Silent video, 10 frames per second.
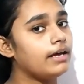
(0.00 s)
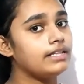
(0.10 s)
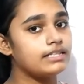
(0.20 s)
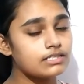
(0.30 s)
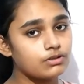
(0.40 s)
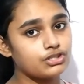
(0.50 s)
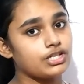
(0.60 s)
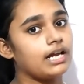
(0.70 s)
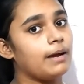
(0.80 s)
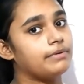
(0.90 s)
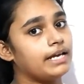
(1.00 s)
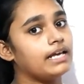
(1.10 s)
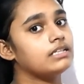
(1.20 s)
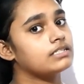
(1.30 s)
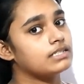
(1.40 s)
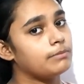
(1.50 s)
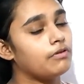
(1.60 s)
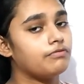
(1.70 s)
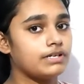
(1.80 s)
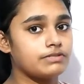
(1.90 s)
In this question, I am taking the sum
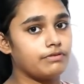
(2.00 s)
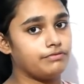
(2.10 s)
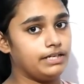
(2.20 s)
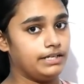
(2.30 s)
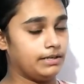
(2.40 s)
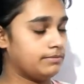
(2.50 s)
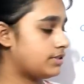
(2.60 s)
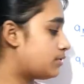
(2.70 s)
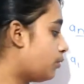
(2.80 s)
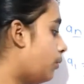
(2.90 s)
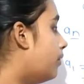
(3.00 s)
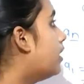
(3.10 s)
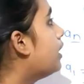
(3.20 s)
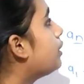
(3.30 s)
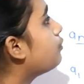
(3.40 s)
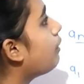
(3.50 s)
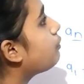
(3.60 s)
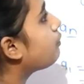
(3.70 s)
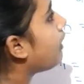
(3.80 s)
of first 15 terms. So, you have to